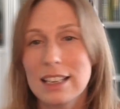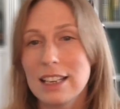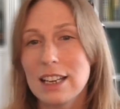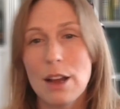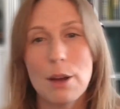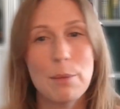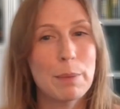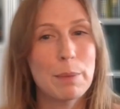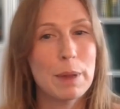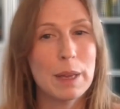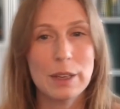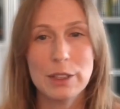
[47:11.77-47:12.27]
going
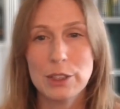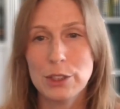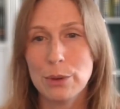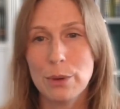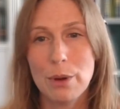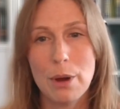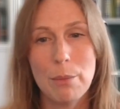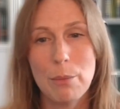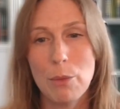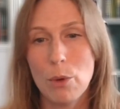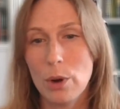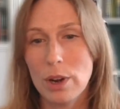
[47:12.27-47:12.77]
to appeal
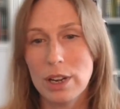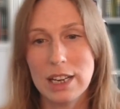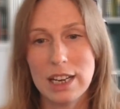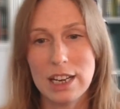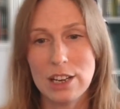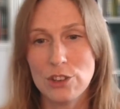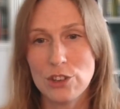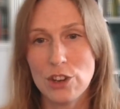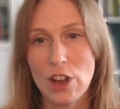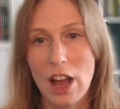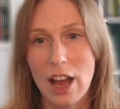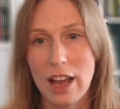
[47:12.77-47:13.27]
to a more
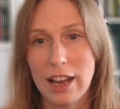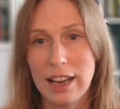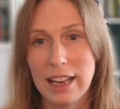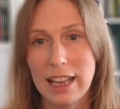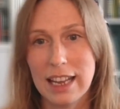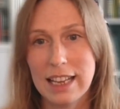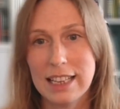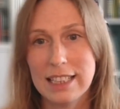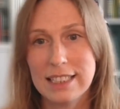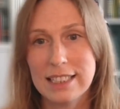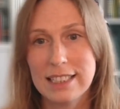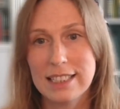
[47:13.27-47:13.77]
niche
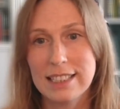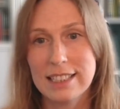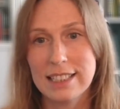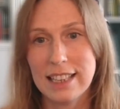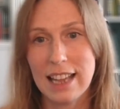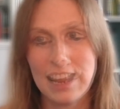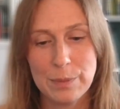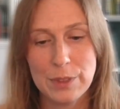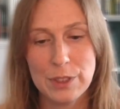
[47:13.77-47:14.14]
audience.